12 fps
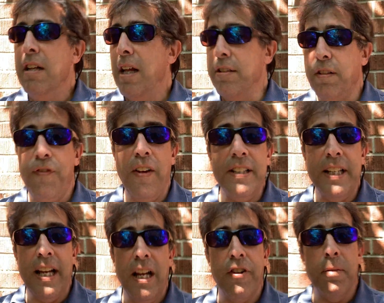That's
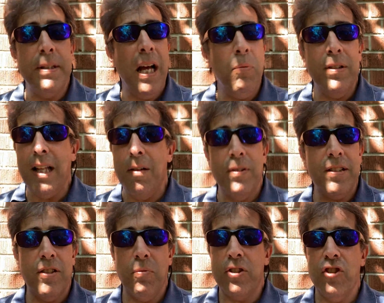offending Andrea, but that
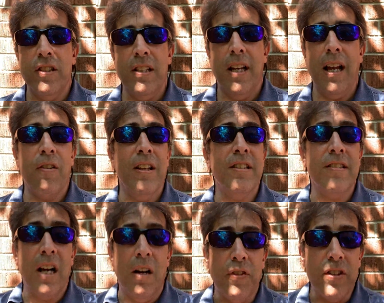wasn't what she said. I don't like this
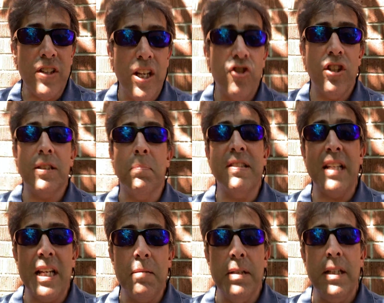conversation. It's
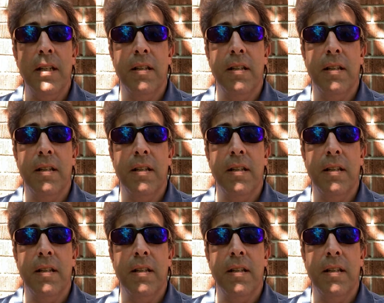upsetting me.